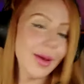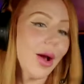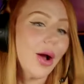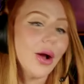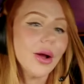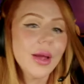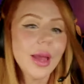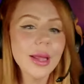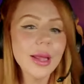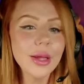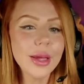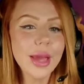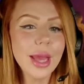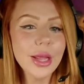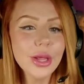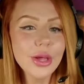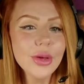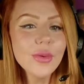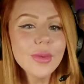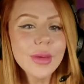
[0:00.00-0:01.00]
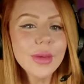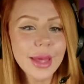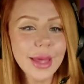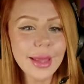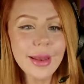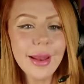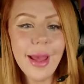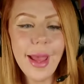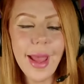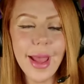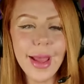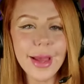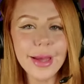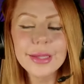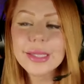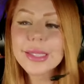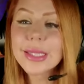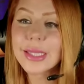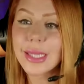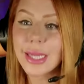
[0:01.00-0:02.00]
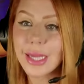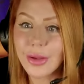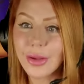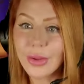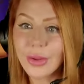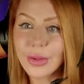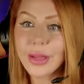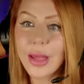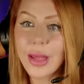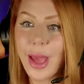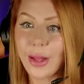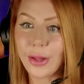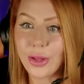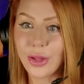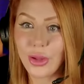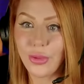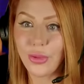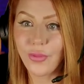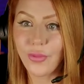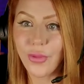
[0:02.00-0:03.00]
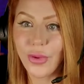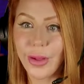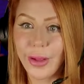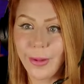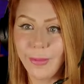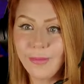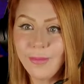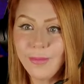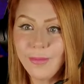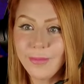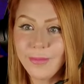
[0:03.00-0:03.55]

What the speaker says: Or can you get a single tattoo for him?